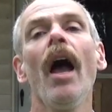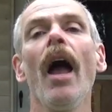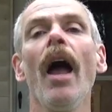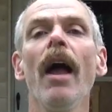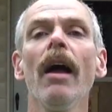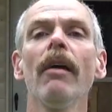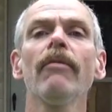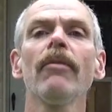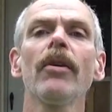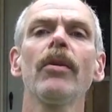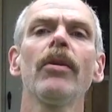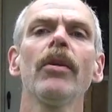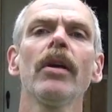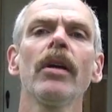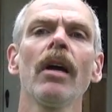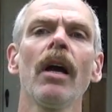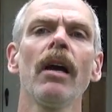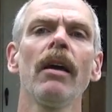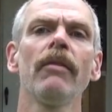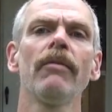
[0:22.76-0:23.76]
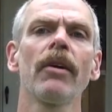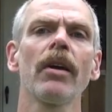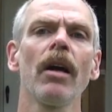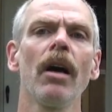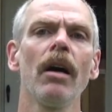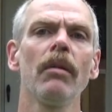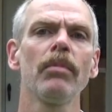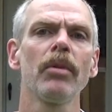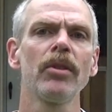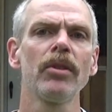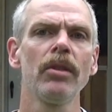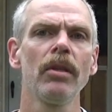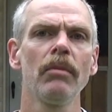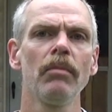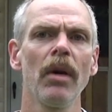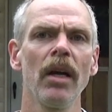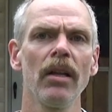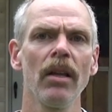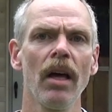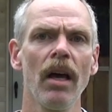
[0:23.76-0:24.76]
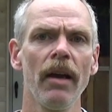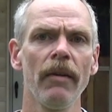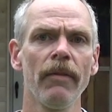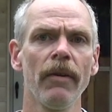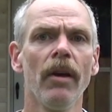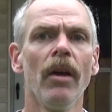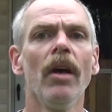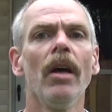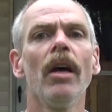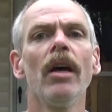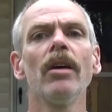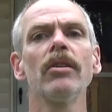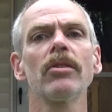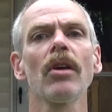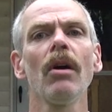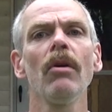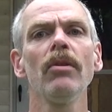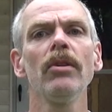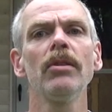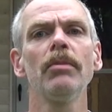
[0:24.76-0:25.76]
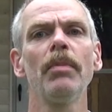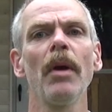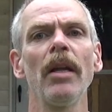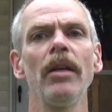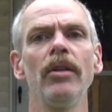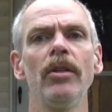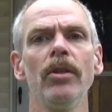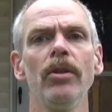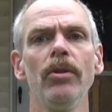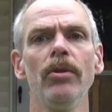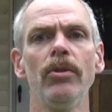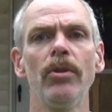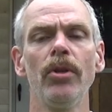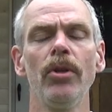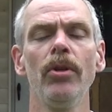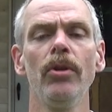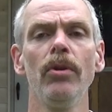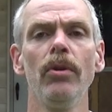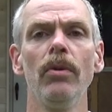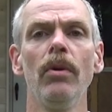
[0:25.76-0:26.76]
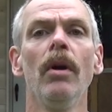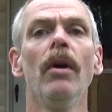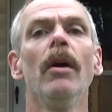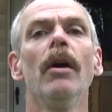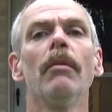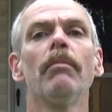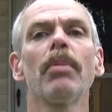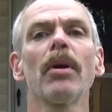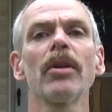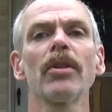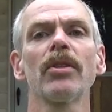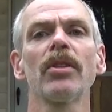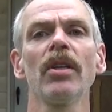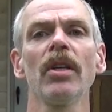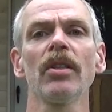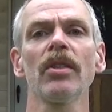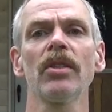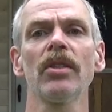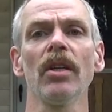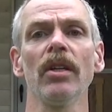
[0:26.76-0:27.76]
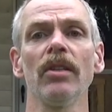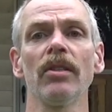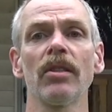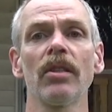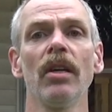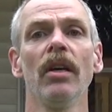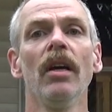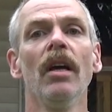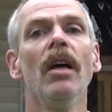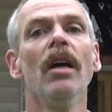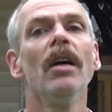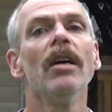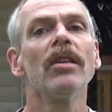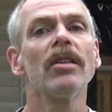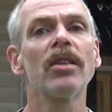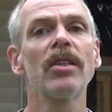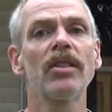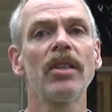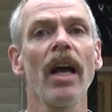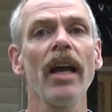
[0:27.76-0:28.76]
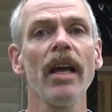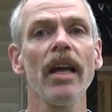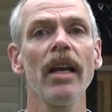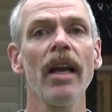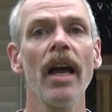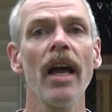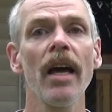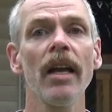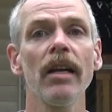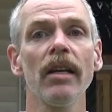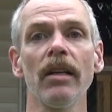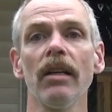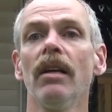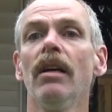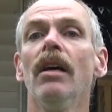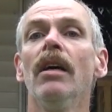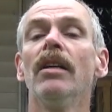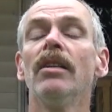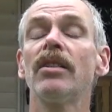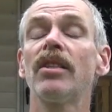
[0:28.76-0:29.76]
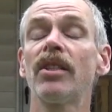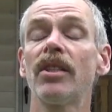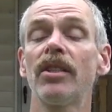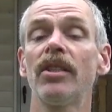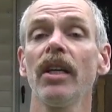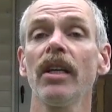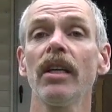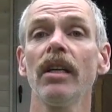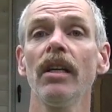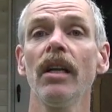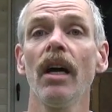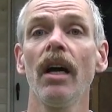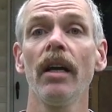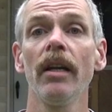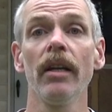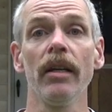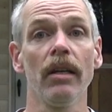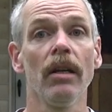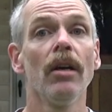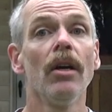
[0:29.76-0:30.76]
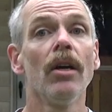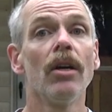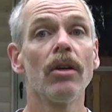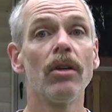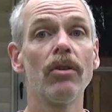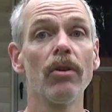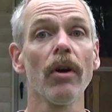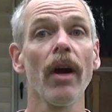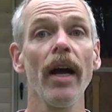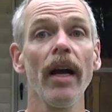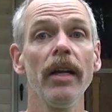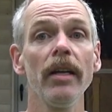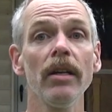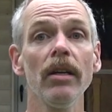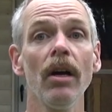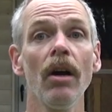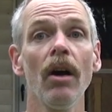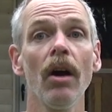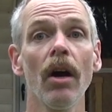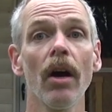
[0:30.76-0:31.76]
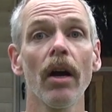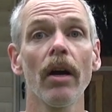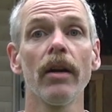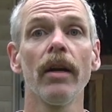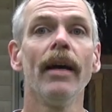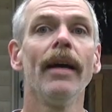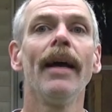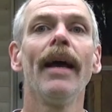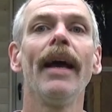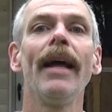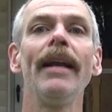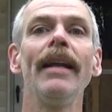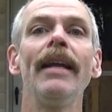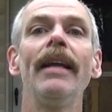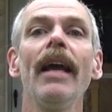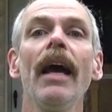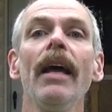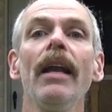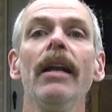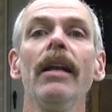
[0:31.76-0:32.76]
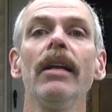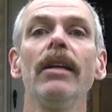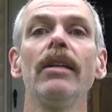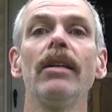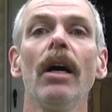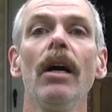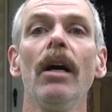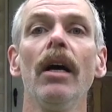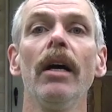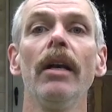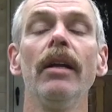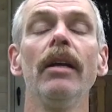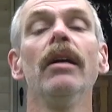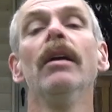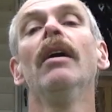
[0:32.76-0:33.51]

Everything I have accomplished in my life has always been due to persistence. Staying at it, sticking on it, grinding hard, and getting it done.